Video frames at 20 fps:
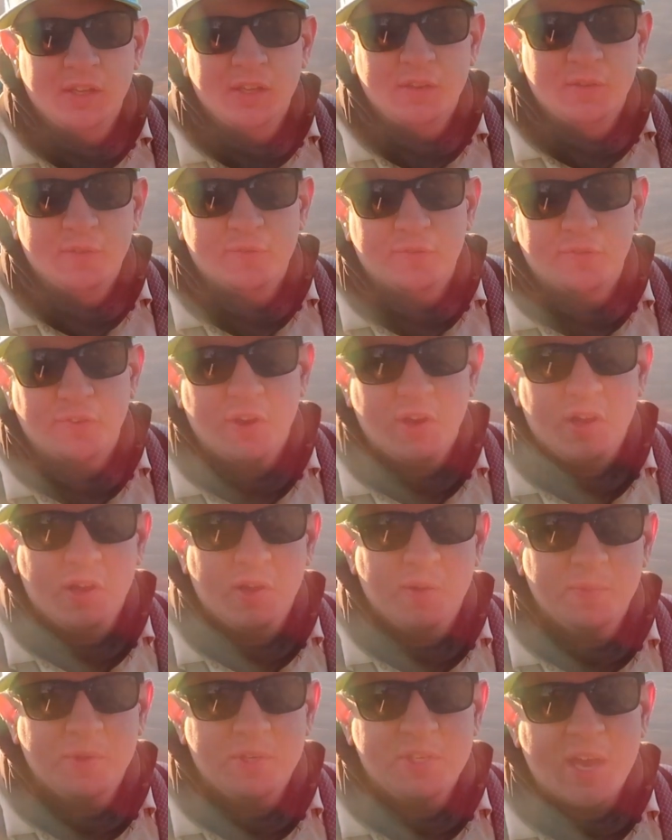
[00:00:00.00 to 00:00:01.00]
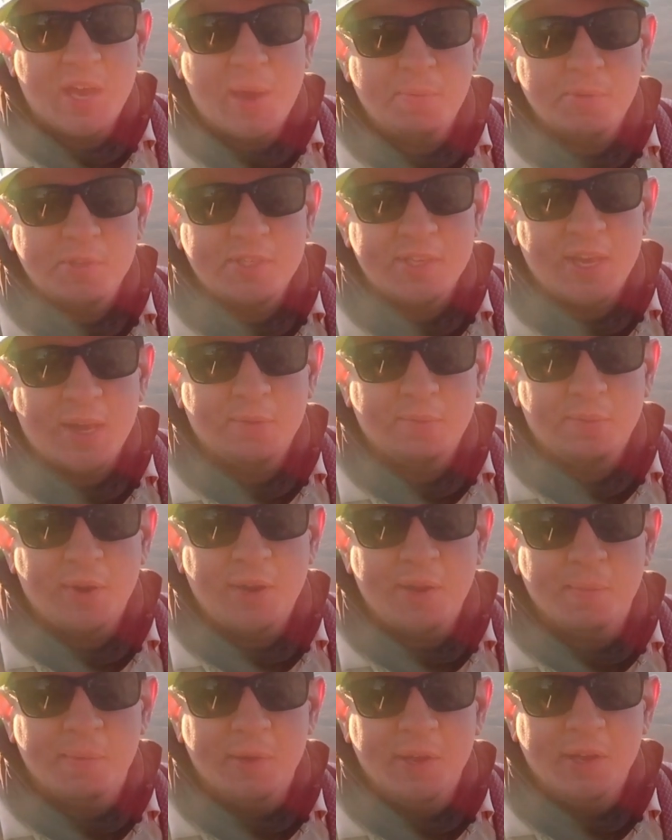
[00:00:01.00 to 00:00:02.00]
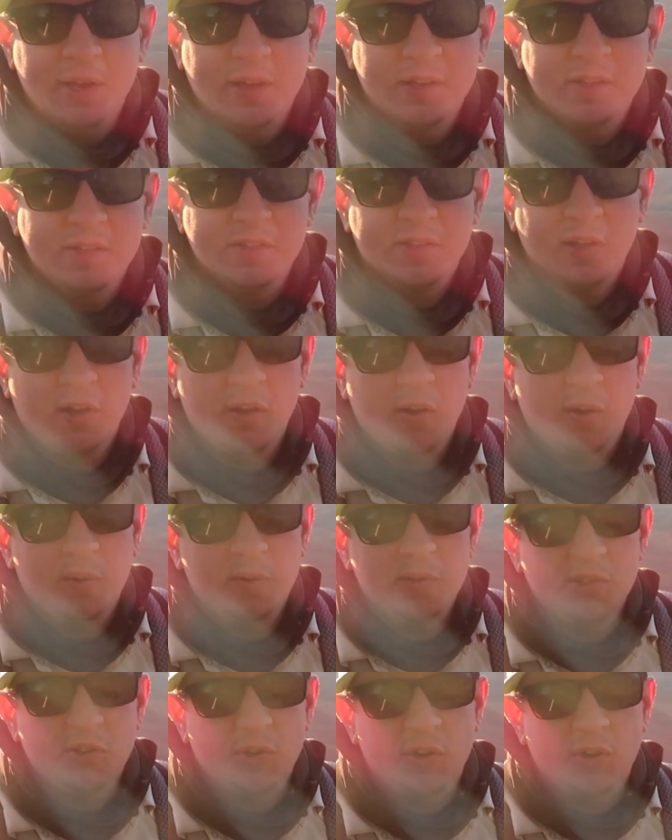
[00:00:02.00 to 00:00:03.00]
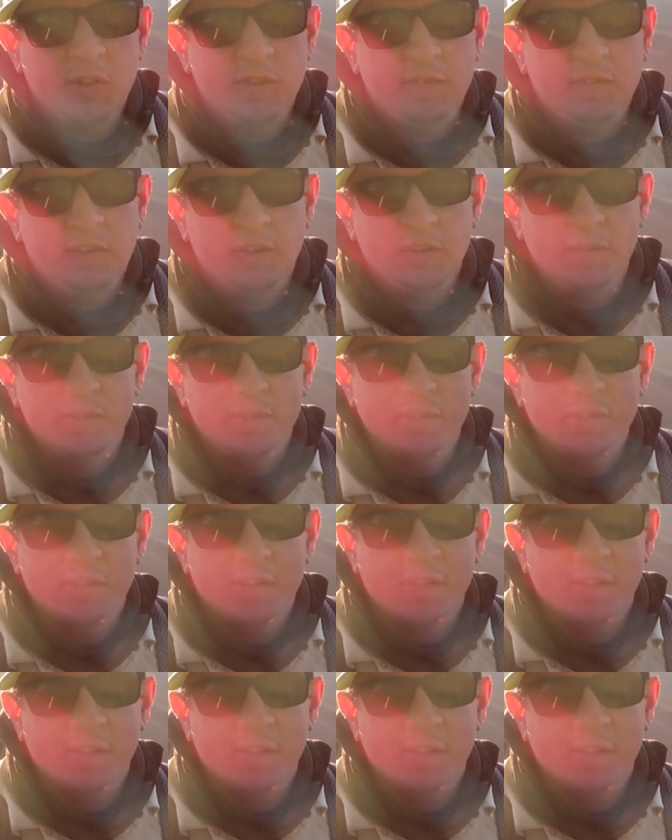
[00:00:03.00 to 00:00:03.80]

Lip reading: from the top of the South Rim. So enjoy the views.